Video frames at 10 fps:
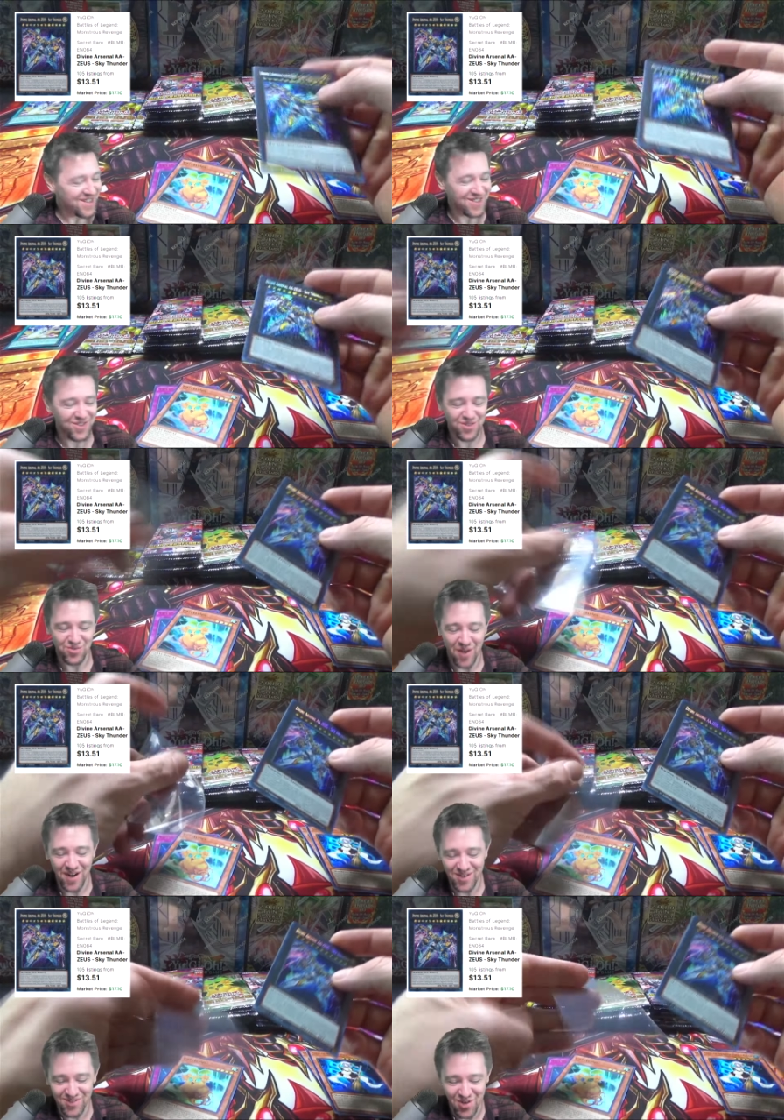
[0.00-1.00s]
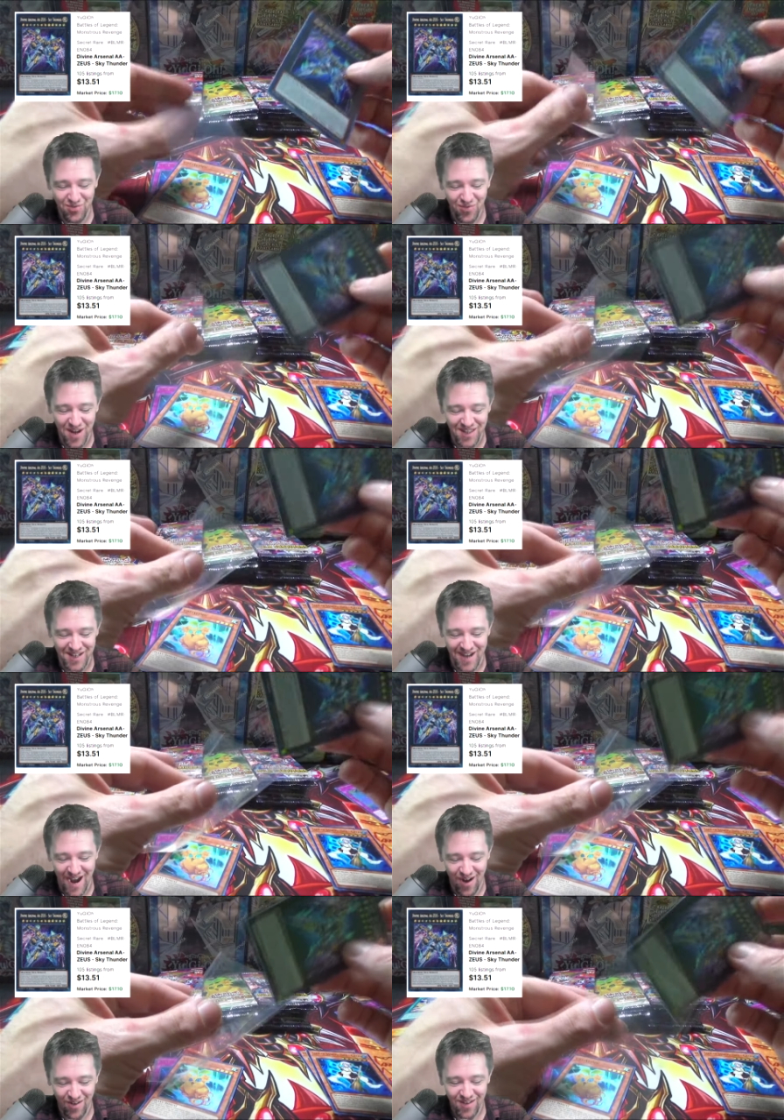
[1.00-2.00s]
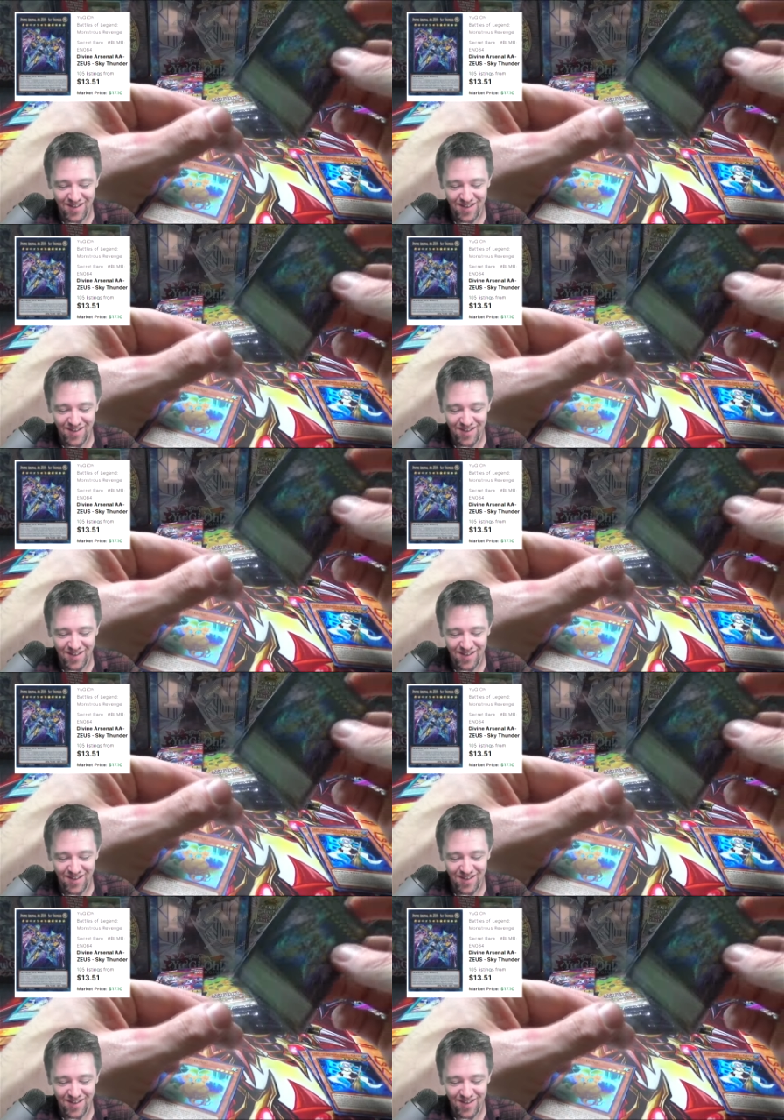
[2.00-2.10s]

Zeus, why are you so friendly now?